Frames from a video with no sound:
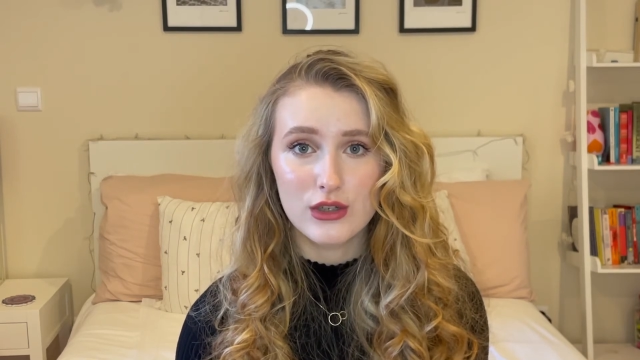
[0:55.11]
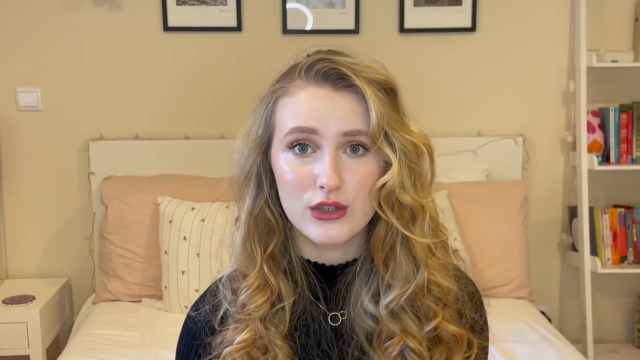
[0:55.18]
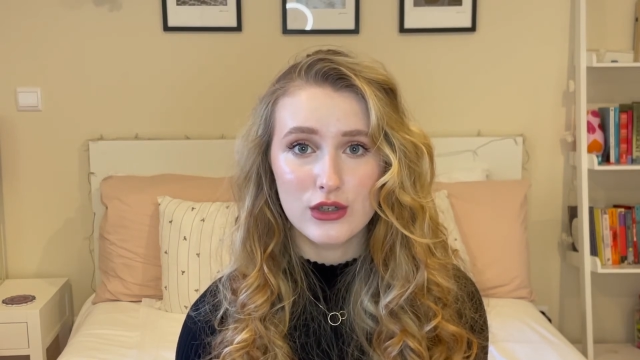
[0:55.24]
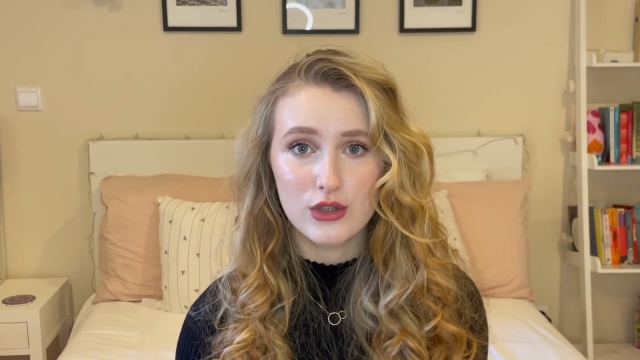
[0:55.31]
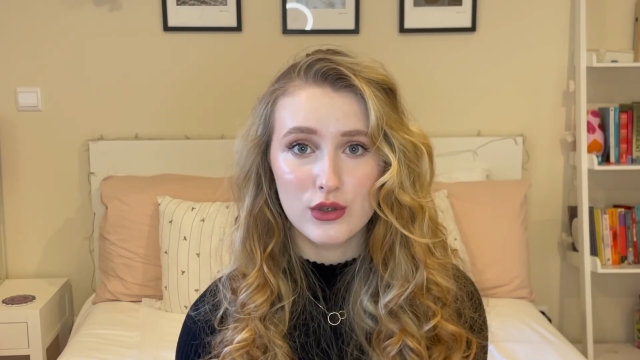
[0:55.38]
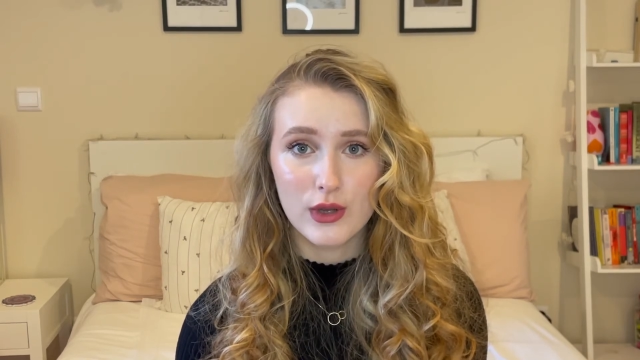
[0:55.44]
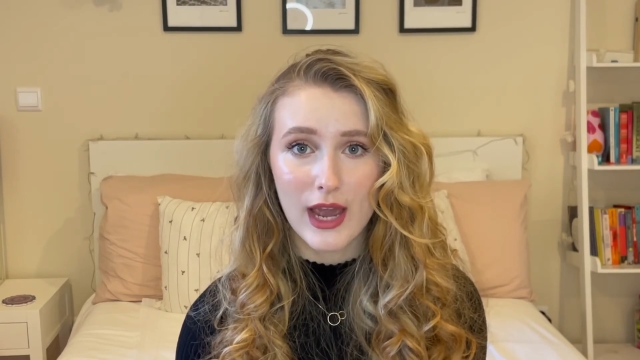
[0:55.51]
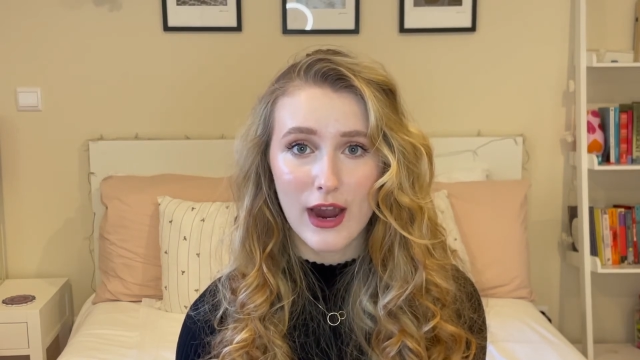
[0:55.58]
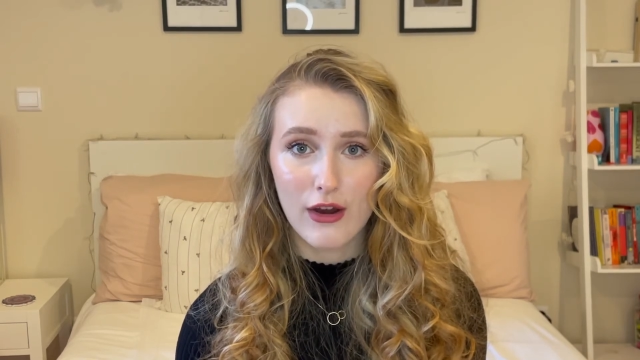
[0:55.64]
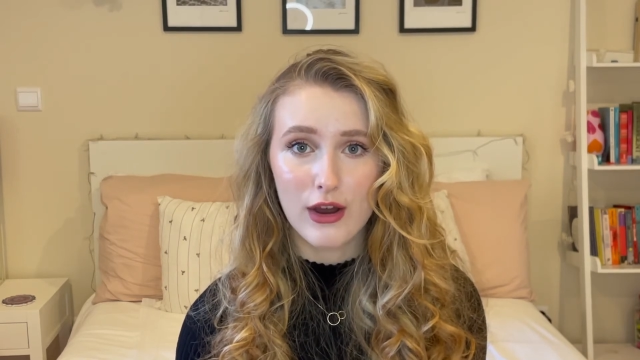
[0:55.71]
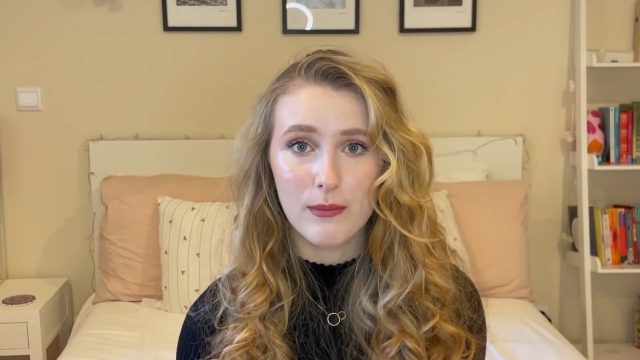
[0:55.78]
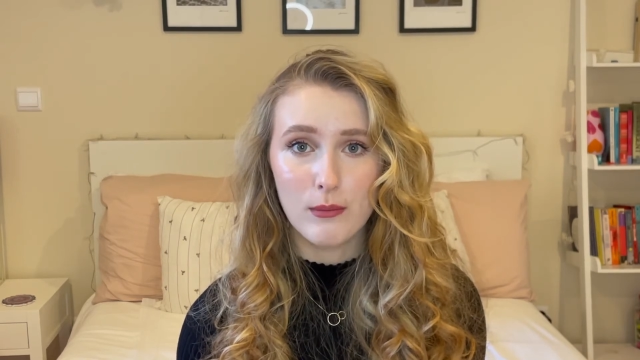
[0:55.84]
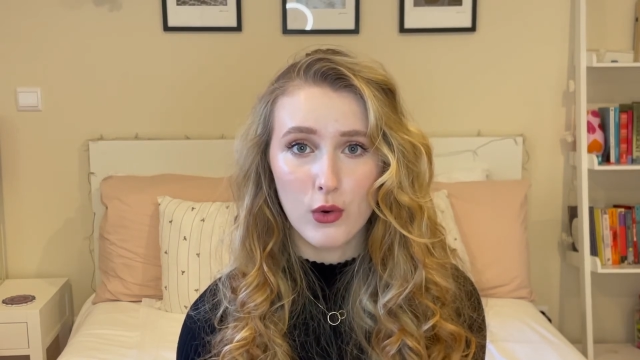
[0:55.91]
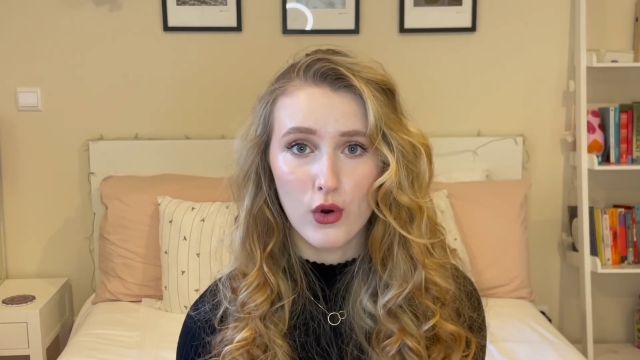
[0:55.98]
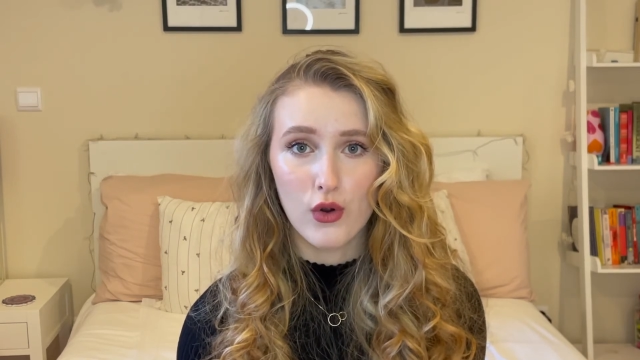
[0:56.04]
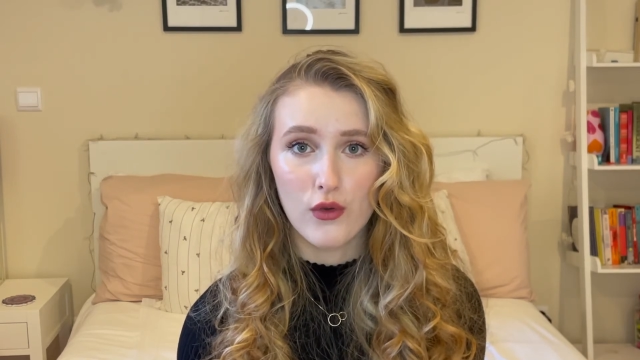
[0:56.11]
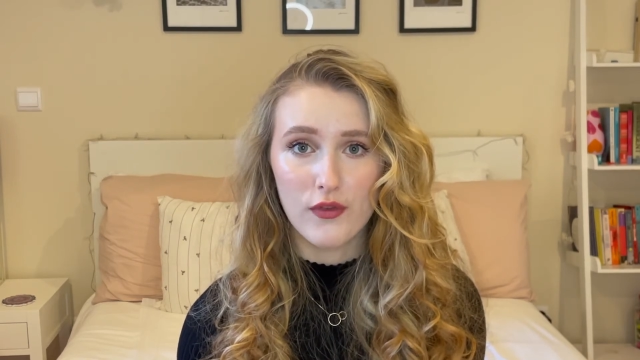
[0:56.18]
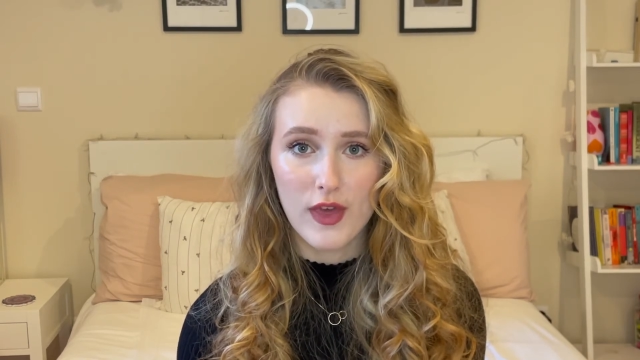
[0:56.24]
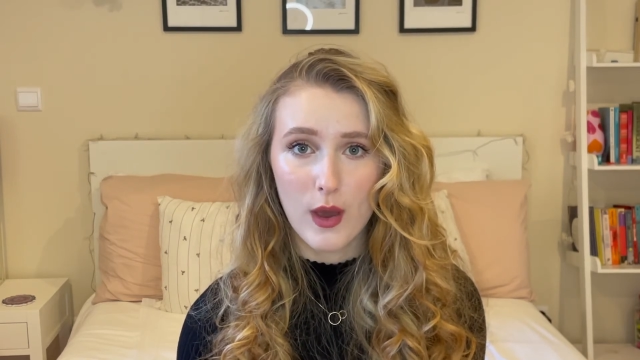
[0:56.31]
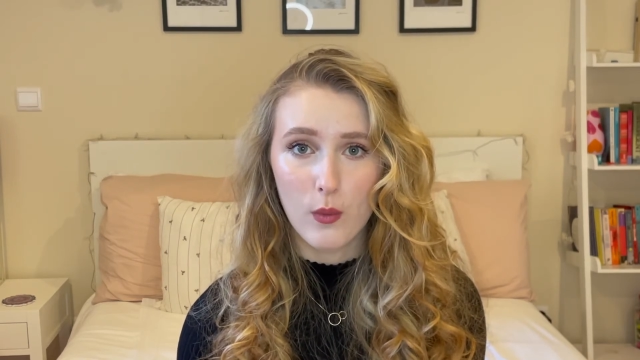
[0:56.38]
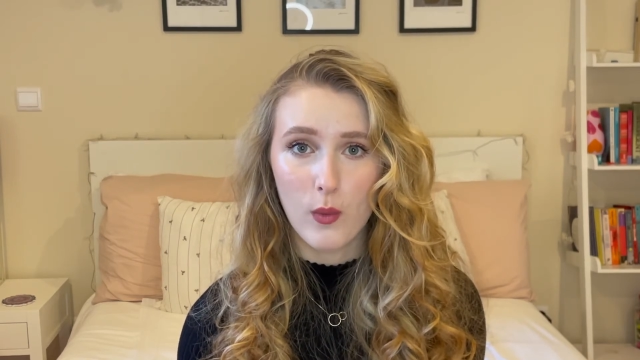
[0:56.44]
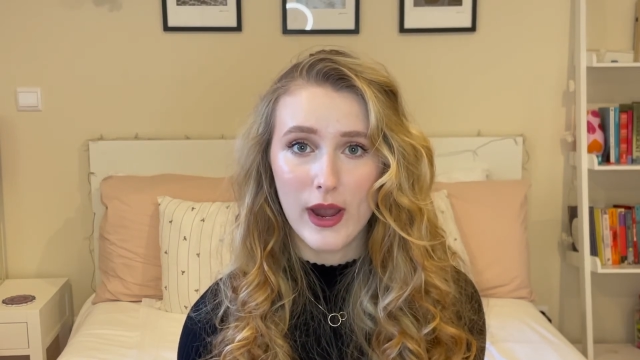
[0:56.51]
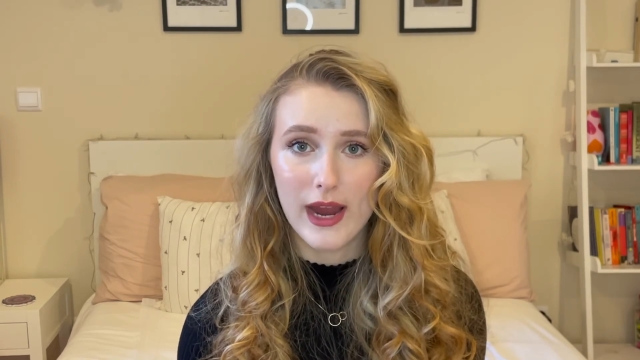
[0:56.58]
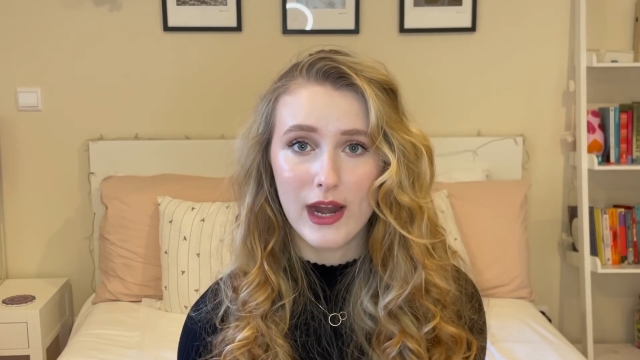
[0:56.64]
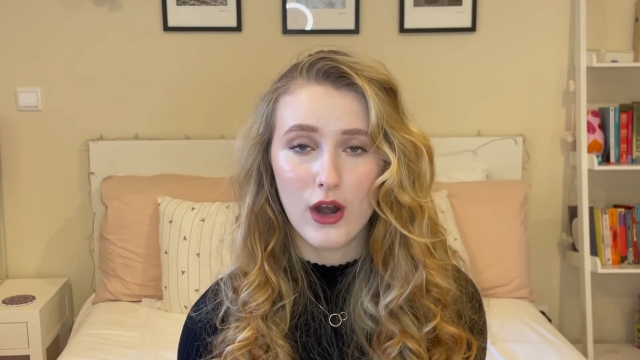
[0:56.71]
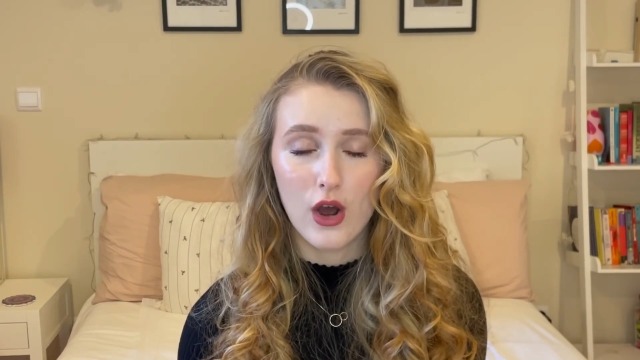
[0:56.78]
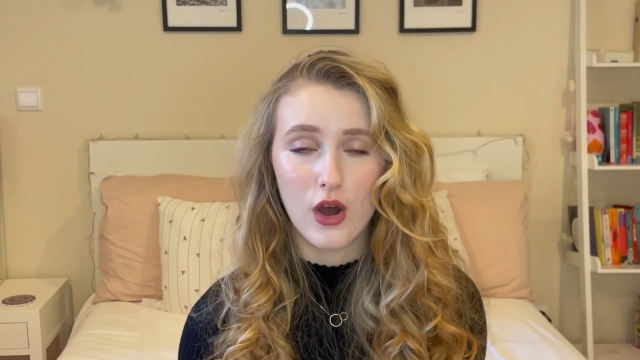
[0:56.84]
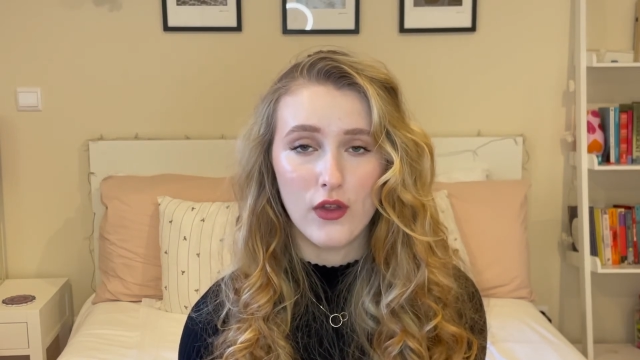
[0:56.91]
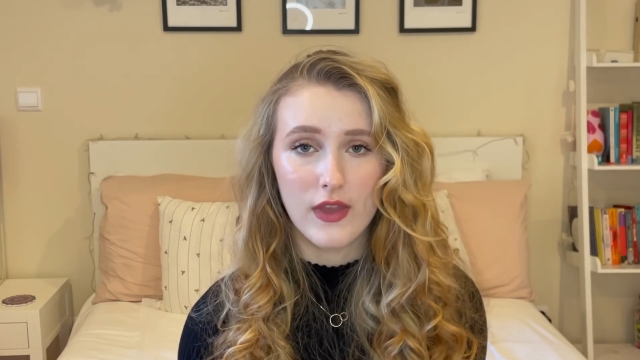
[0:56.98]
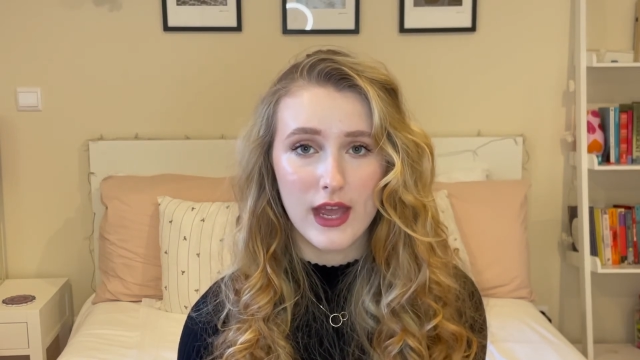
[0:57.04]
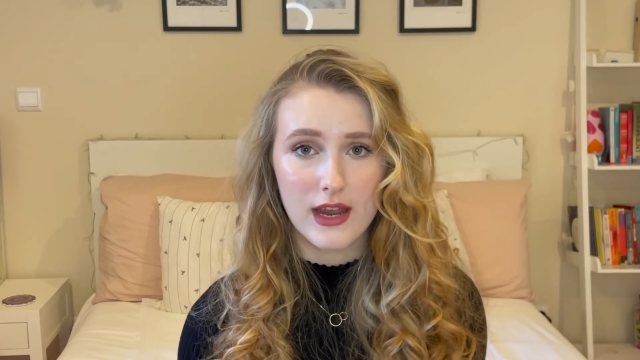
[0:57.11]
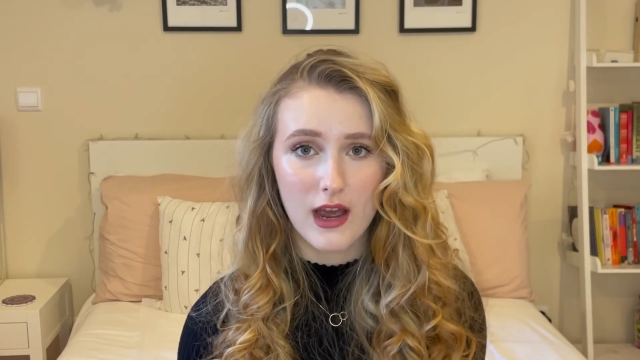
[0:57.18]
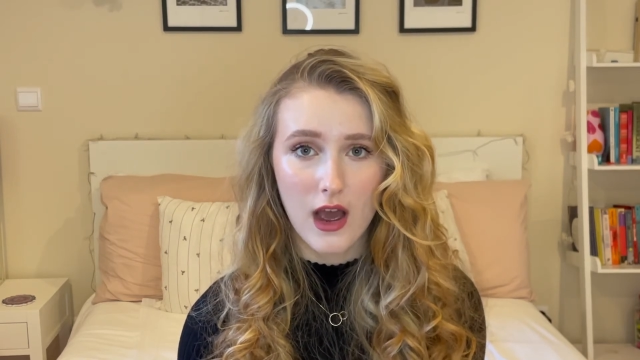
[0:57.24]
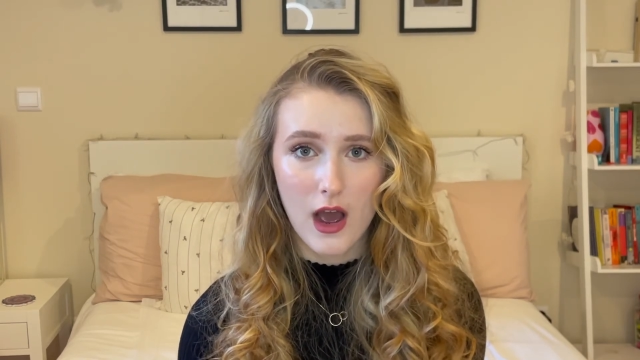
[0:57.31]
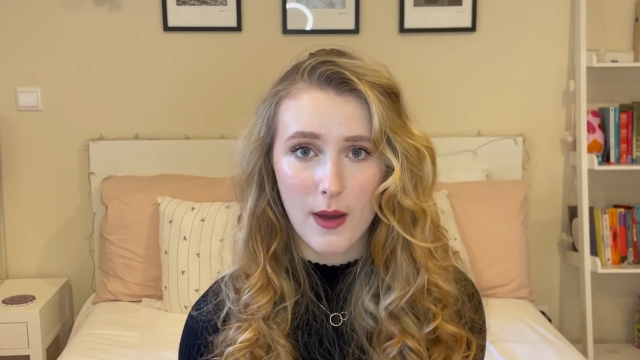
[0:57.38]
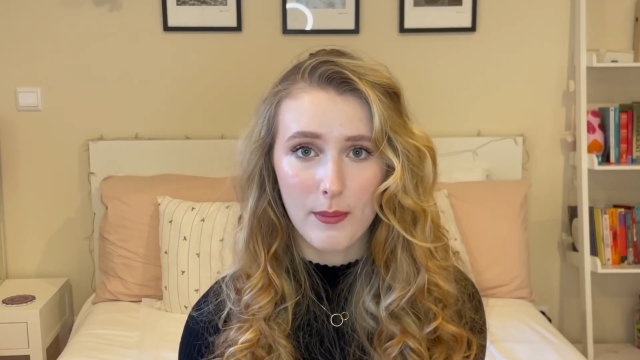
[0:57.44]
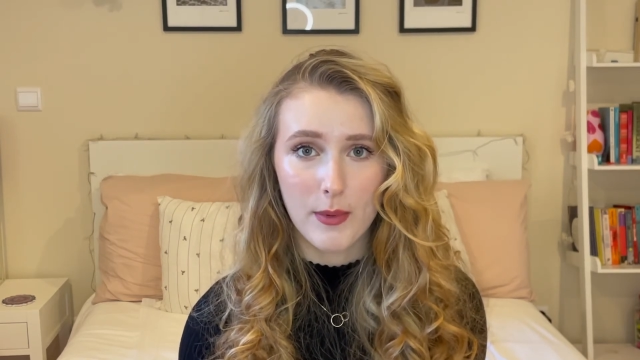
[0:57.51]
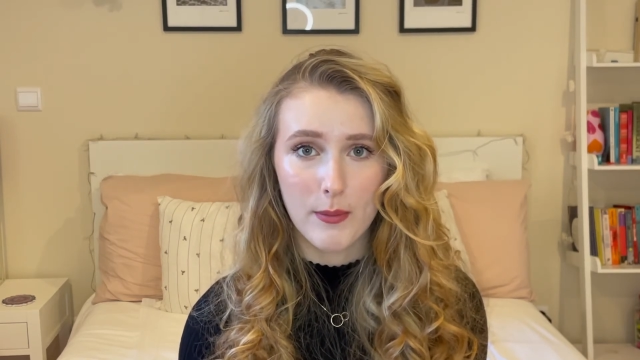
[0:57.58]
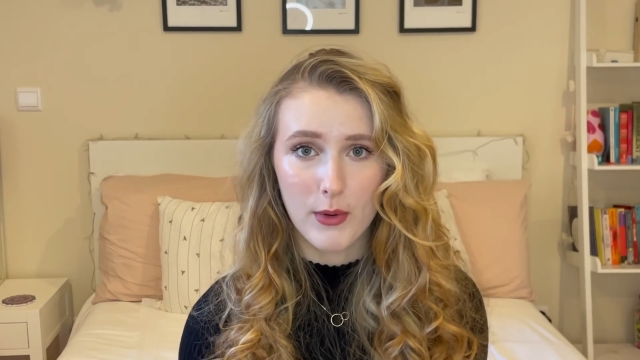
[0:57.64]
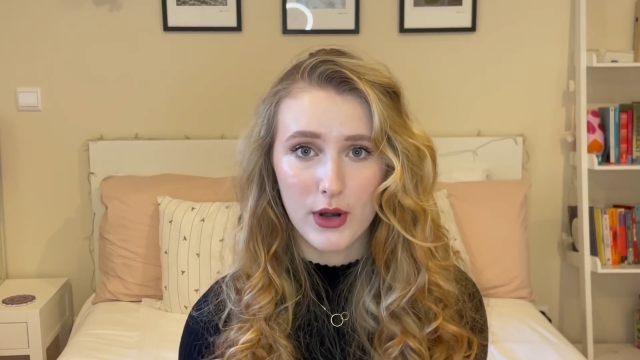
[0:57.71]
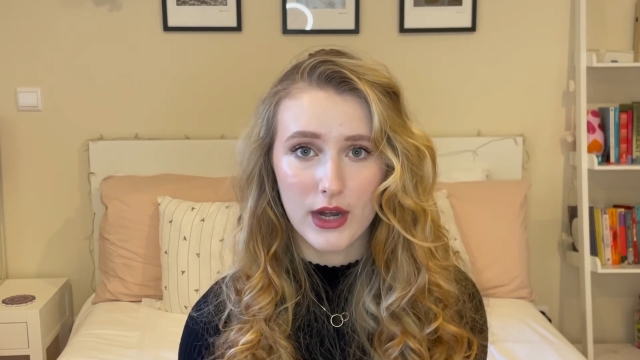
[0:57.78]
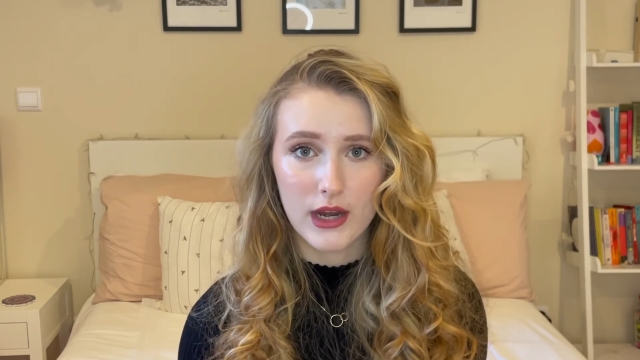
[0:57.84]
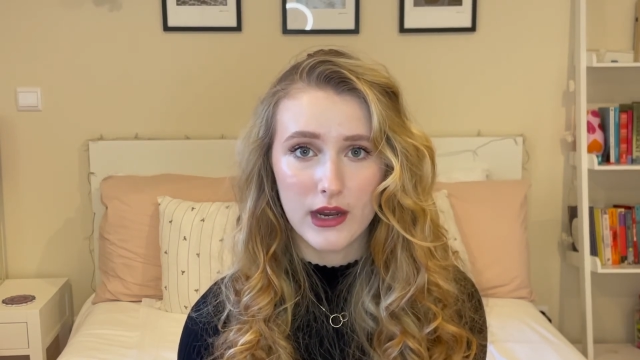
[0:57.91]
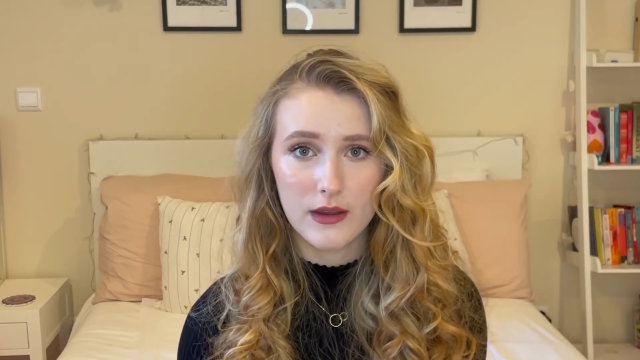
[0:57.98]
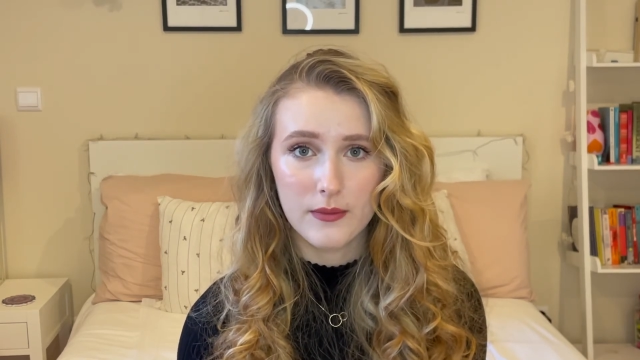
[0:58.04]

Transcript: to carry more of their weight on their upper body.